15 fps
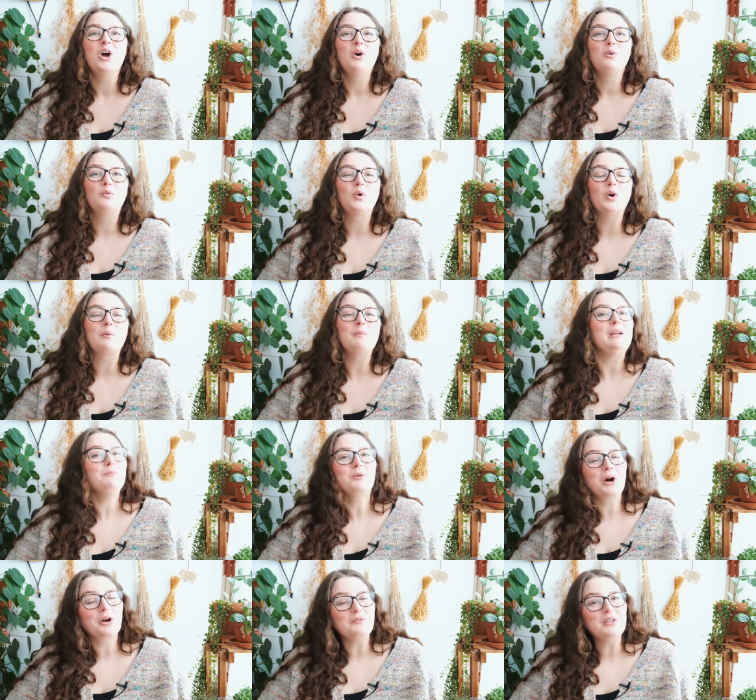for being
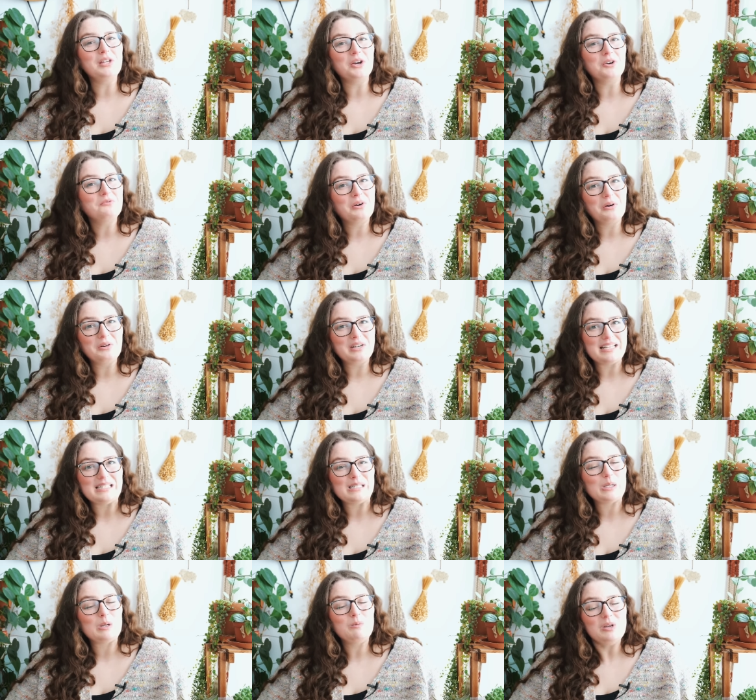part of the Young Folk
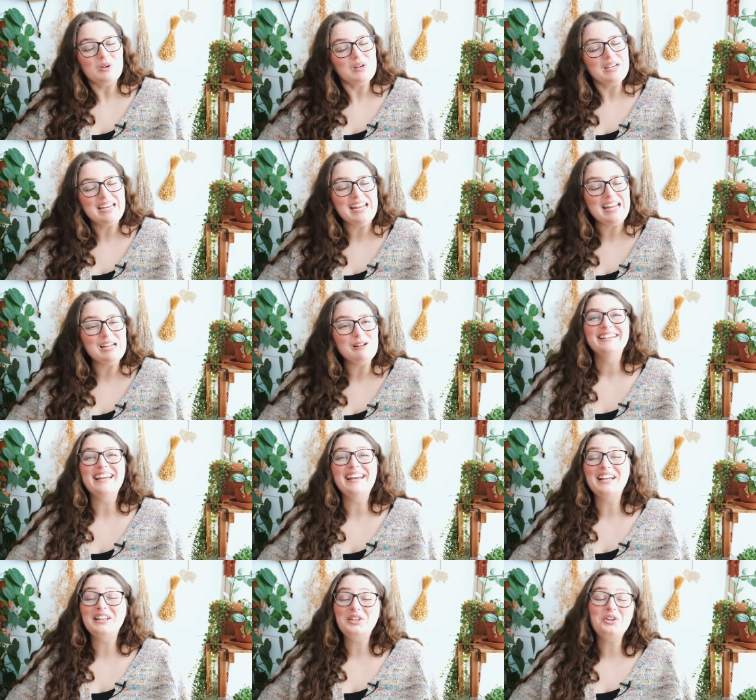Knits community.
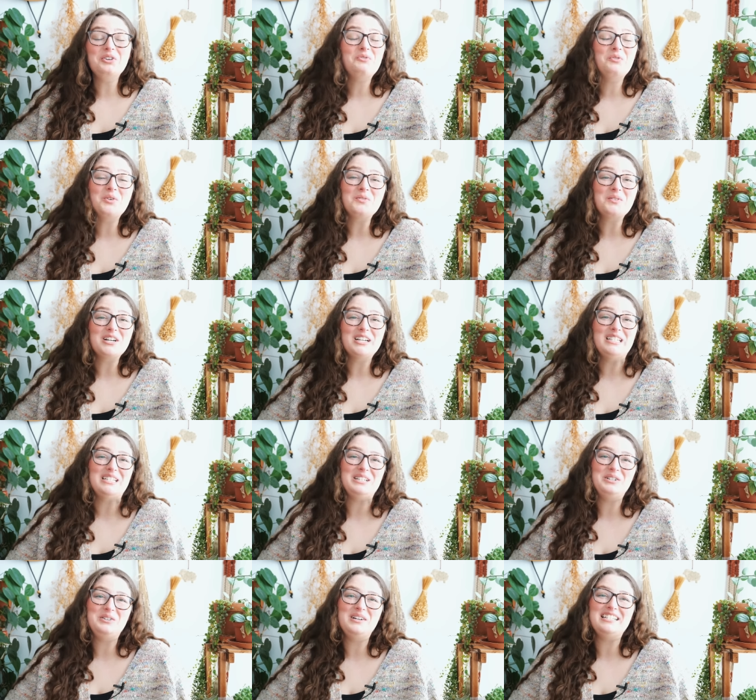And I look forward
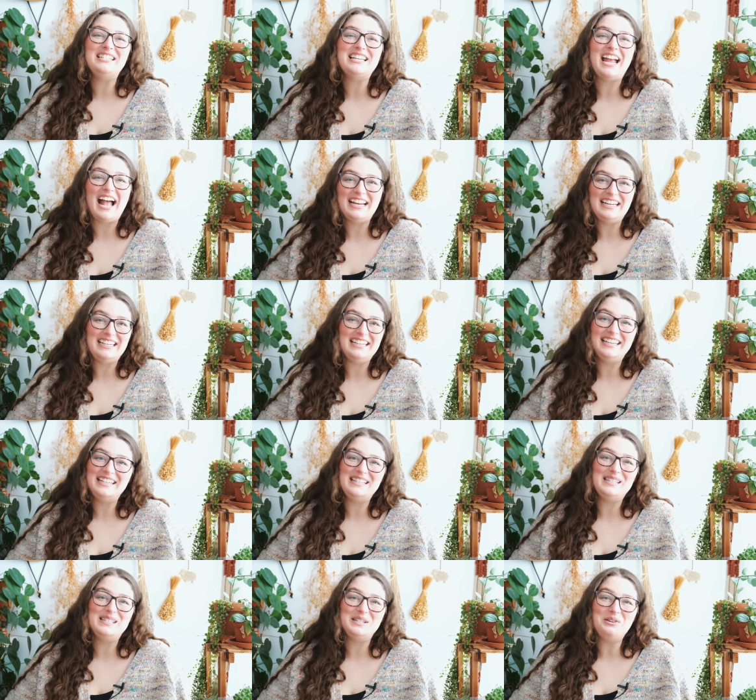to chatting
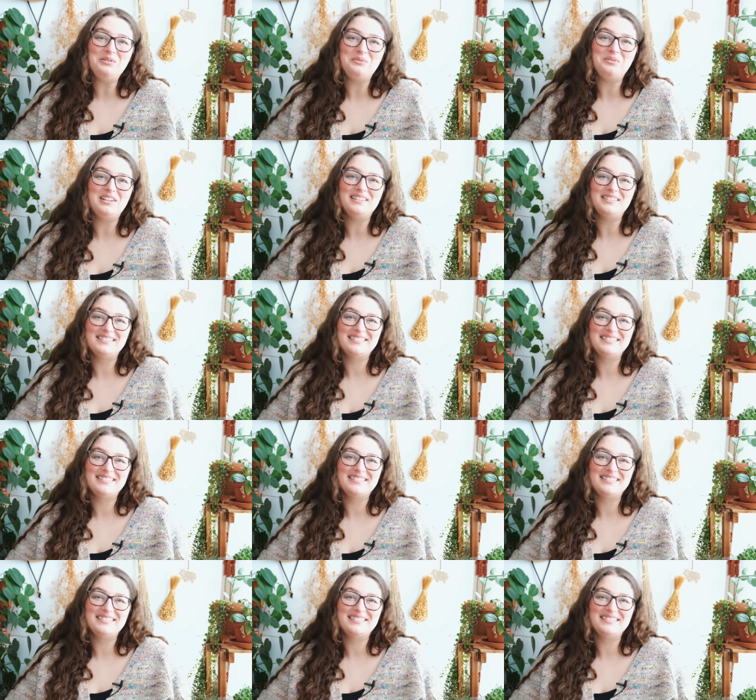again soon.